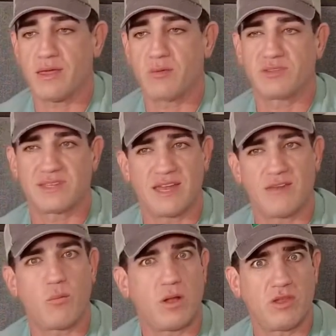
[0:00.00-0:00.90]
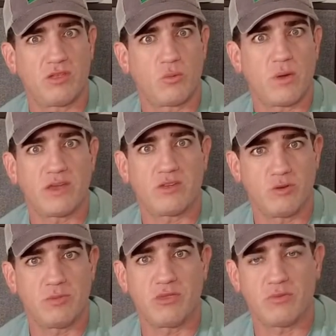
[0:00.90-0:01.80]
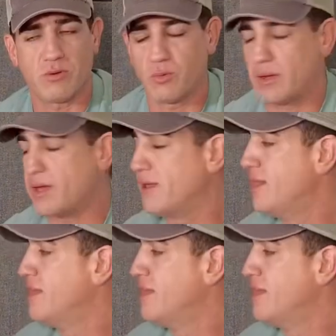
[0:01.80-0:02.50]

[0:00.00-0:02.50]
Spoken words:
It was kind of well on the way to be thrown away.